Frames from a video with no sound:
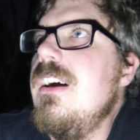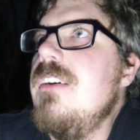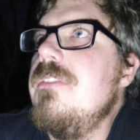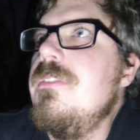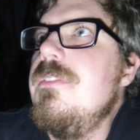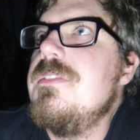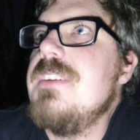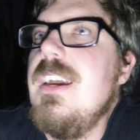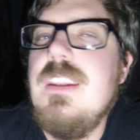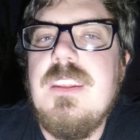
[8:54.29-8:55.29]
I'll
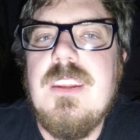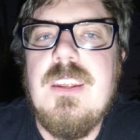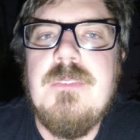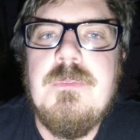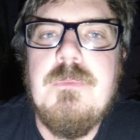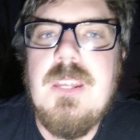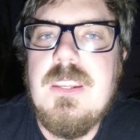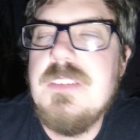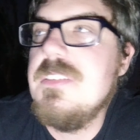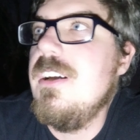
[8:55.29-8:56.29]
say it again
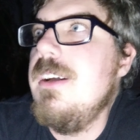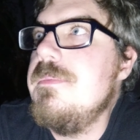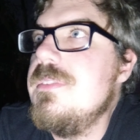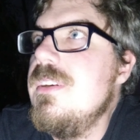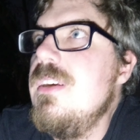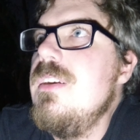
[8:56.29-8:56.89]
many a times.